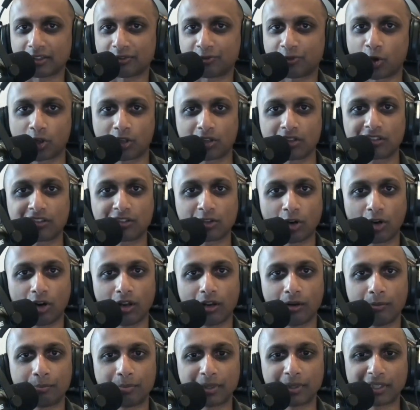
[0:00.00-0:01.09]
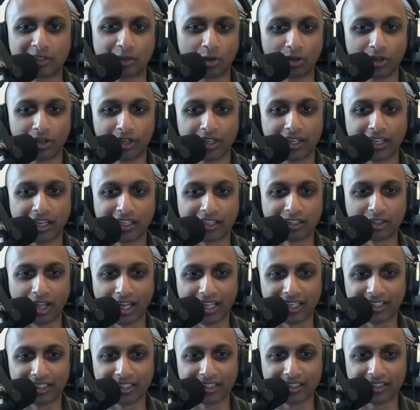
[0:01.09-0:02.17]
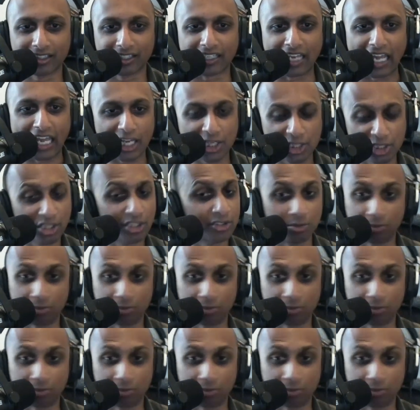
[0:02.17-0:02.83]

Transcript: focused on Bitcoin and Lightning in Asia.